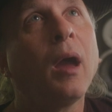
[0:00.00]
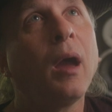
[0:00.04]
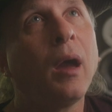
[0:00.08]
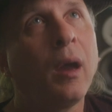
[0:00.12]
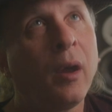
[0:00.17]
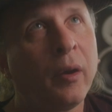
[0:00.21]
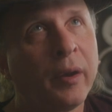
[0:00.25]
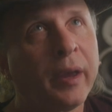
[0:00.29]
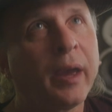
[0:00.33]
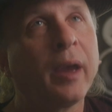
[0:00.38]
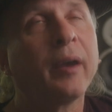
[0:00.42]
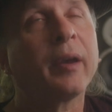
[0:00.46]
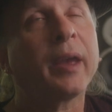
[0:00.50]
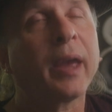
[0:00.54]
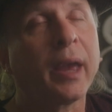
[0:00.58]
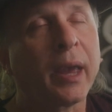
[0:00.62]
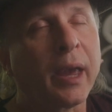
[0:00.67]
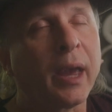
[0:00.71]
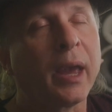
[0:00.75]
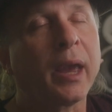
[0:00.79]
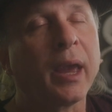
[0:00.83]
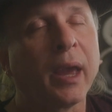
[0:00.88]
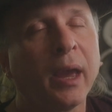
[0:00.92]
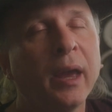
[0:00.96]
Okay.
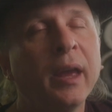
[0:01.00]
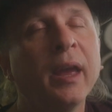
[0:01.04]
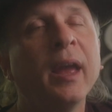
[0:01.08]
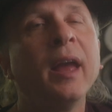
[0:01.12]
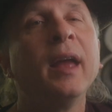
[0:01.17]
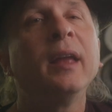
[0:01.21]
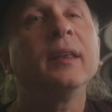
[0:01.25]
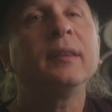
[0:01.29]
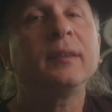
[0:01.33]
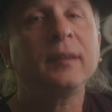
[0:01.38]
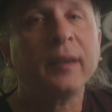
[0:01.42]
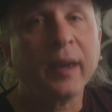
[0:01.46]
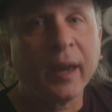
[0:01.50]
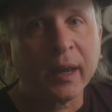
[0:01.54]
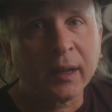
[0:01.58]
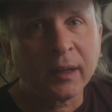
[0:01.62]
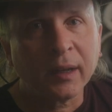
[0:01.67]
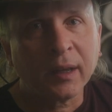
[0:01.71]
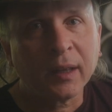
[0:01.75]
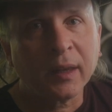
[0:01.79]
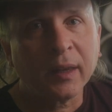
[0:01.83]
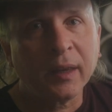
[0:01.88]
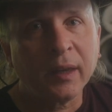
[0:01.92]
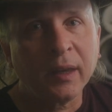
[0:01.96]

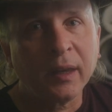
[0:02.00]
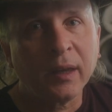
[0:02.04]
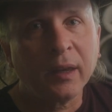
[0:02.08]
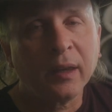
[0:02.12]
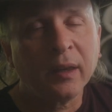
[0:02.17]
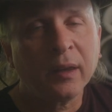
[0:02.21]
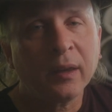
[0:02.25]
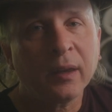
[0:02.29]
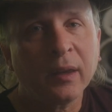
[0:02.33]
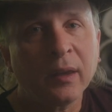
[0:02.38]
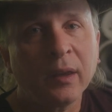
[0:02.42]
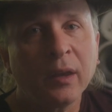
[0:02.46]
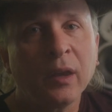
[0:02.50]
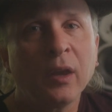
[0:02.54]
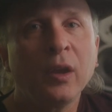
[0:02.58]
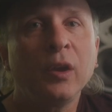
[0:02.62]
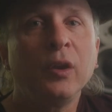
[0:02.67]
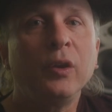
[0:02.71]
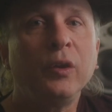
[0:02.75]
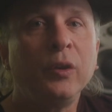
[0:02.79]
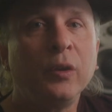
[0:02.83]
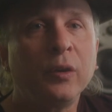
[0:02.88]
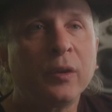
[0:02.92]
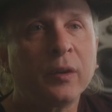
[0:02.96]
Technically,
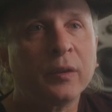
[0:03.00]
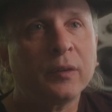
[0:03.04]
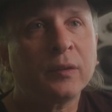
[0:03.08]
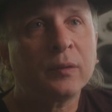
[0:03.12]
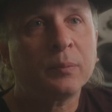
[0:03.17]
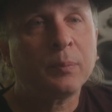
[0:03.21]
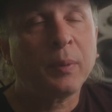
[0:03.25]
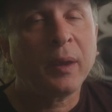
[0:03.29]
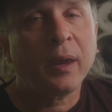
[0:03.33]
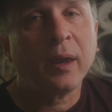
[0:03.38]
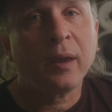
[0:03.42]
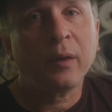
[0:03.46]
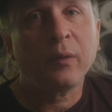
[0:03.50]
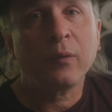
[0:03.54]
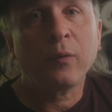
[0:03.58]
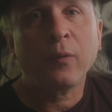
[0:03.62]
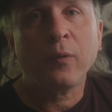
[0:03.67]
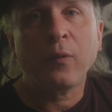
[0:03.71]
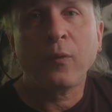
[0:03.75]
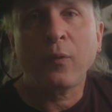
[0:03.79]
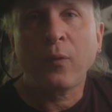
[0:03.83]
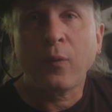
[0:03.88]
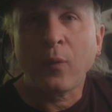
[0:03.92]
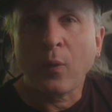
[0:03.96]
you could spend $400
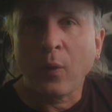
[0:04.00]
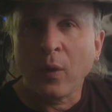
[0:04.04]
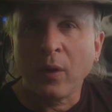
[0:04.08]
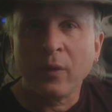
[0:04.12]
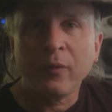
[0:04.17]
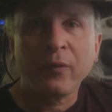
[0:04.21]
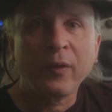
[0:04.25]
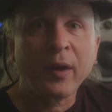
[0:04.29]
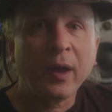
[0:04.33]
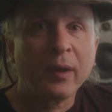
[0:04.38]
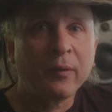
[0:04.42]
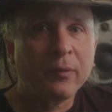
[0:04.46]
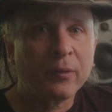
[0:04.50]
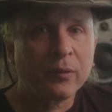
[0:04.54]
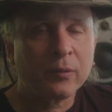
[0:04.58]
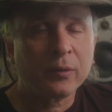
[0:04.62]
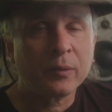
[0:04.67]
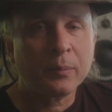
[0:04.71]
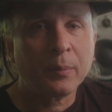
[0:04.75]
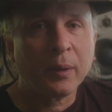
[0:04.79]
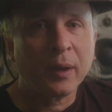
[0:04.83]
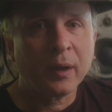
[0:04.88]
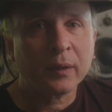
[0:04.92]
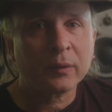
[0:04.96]
or
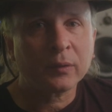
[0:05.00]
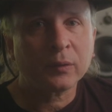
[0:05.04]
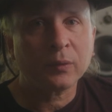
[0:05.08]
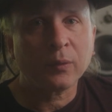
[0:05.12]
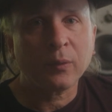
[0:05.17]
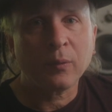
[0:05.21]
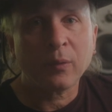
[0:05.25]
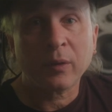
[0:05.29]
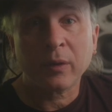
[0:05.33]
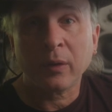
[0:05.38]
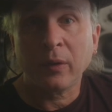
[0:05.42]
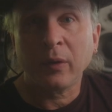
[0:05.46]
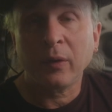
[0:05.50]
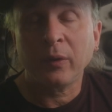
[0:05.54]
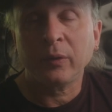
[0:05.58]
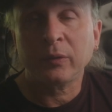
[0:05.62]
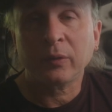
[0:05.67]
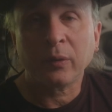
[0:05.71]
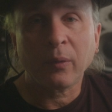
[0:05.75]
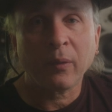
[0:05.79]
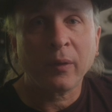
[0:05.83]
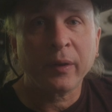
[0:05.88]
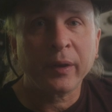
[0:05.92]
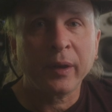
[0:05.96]
$500 for one of
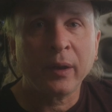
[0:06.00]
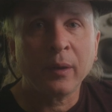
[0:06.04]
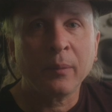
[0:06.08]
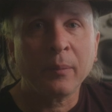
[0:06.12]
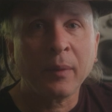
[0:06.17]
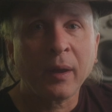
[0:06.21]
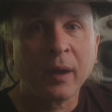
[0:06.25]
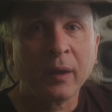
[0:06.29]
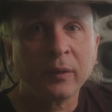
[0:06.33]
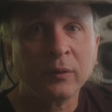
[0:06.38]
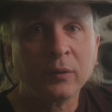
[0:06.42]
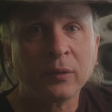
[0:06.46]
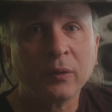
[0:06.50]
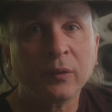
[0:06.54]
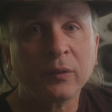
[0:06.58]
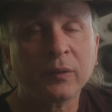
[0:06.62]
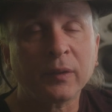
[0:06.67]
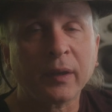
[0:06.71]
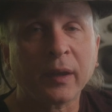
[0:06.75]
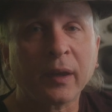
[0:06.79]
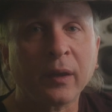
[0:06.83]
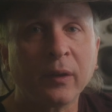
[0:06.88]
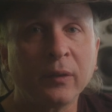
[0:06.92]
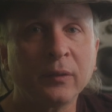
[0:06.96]
those audio modules
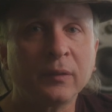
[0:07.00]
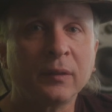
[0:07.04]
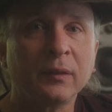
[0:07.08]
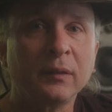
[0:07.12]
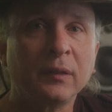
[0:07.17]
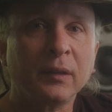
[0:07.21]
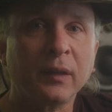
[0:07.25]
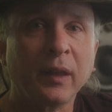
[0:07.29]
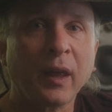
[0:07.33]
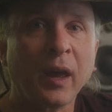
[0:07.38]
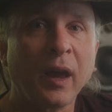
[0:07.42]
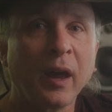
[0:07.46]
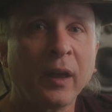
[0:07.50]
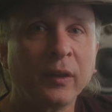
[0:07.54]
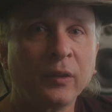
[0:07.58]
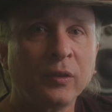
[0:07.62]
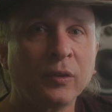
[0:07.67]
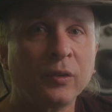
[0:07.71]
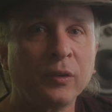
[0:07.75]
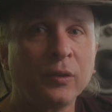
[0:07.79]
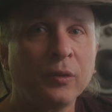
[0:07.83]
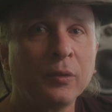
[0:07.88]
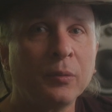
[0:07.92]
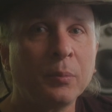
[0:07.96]
that goes into the hot
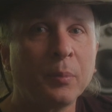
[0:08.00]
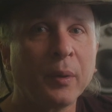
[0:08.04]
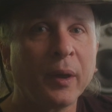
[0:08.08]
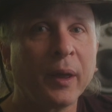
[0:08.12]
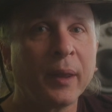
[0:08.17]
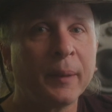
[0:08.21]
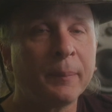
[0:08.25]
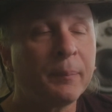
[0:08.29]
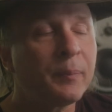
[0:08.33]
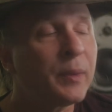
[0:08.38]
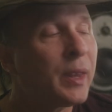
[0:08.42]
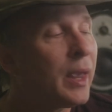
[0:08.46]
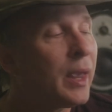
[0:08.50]
shoe, but